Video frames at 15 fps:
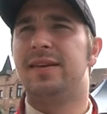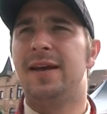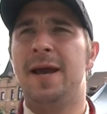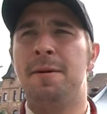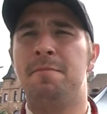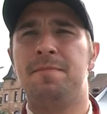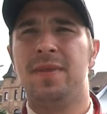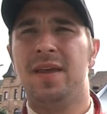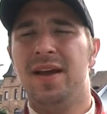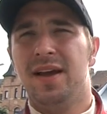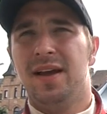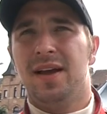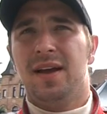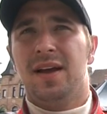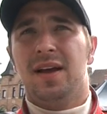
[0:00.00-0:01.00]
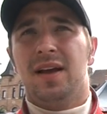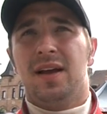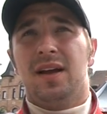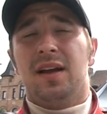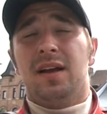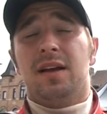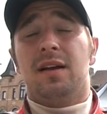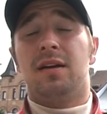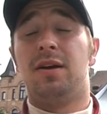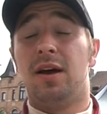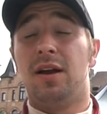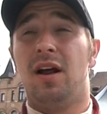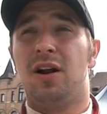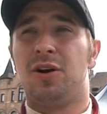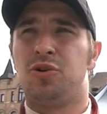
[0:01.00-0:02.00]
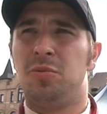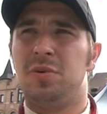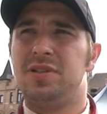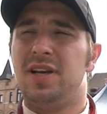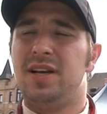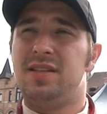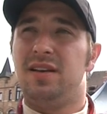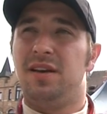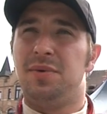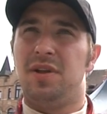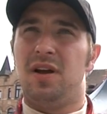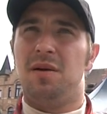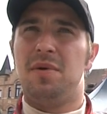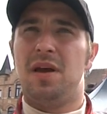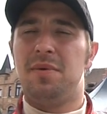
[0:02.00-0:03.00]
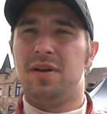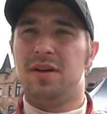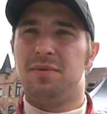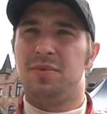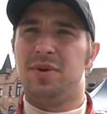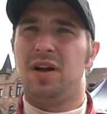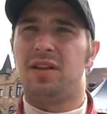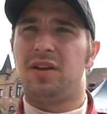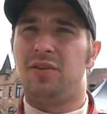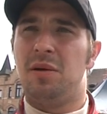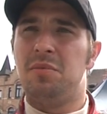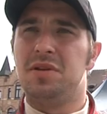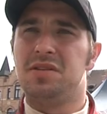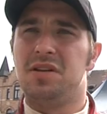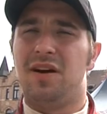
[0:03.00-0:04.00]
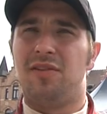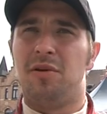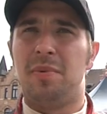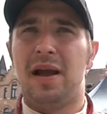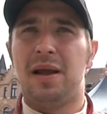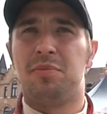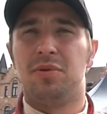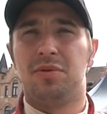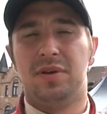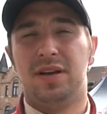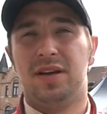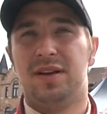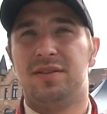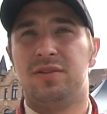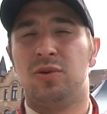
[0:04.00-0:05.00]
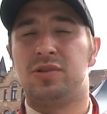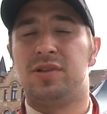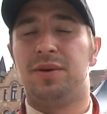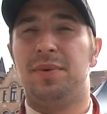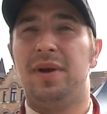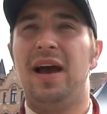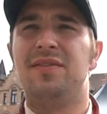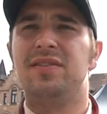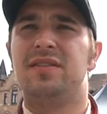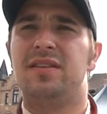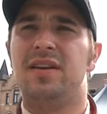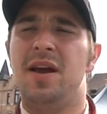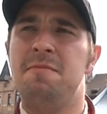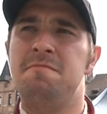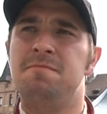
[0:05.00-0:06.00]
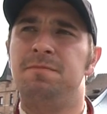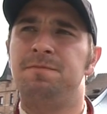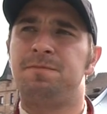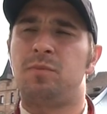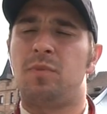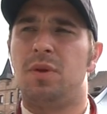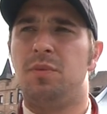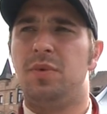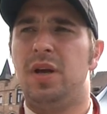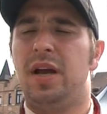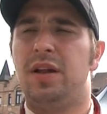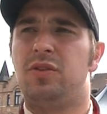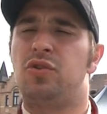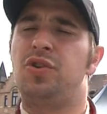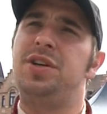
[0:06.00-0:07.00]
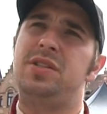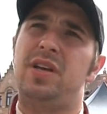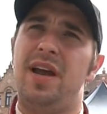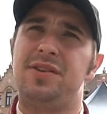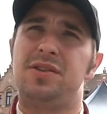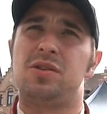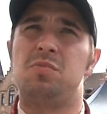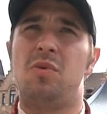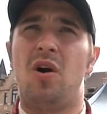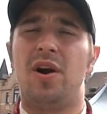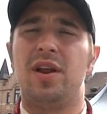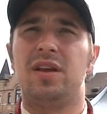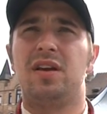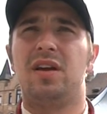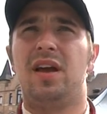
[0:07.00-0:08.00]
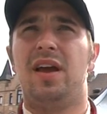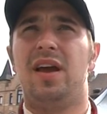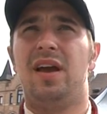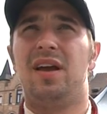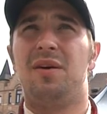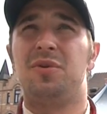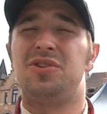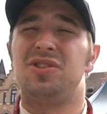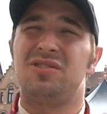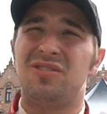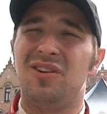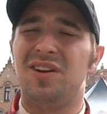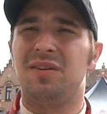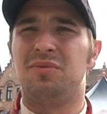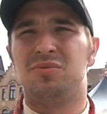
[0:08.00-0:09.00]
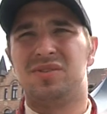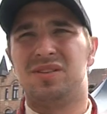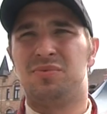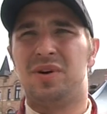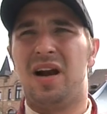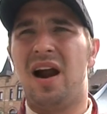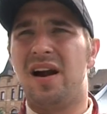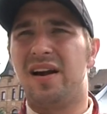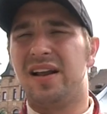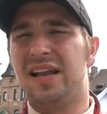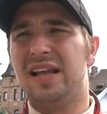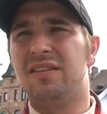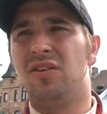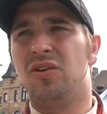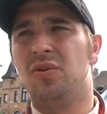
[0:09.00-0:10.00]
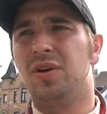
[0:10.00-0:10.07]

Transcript: Had all our troubles yesterday. We thought maybe we got the gremlins off our back, but it looks like we haven't. We had 3 stages this morning, which kind of were hard to get into.